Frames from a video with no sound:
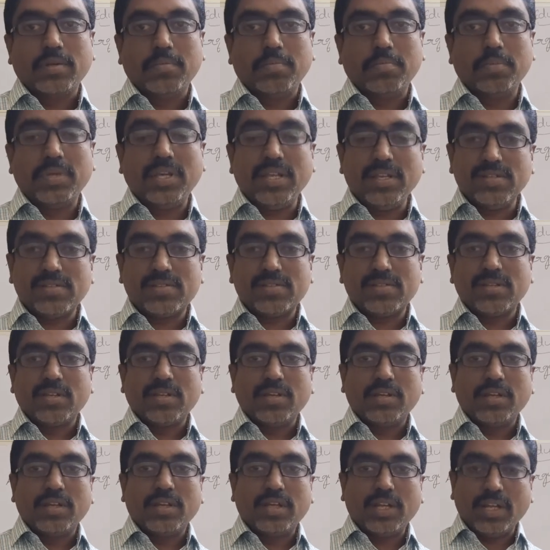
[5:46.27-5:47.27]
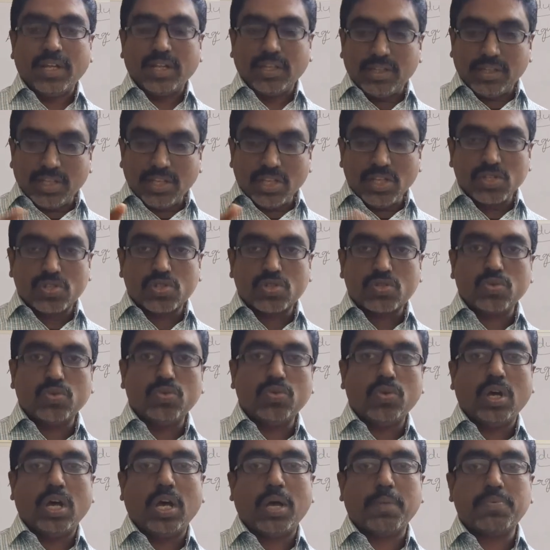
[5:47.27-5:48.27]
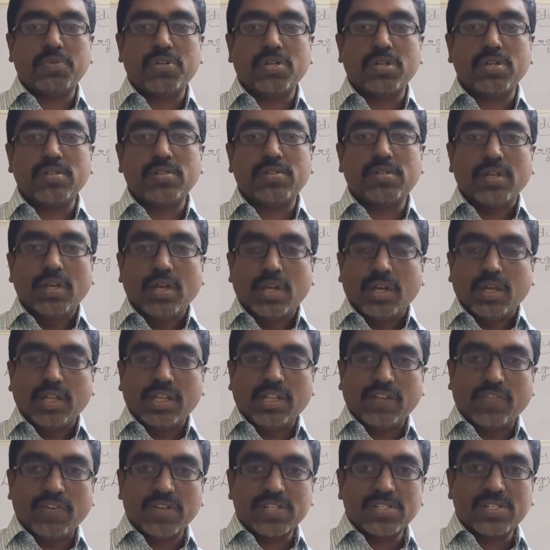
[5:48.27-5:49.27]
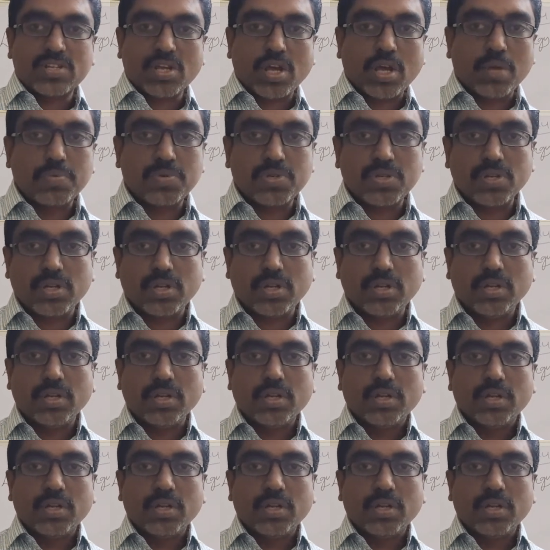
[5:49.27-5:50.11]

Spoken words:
Means here in these two options, in the first option,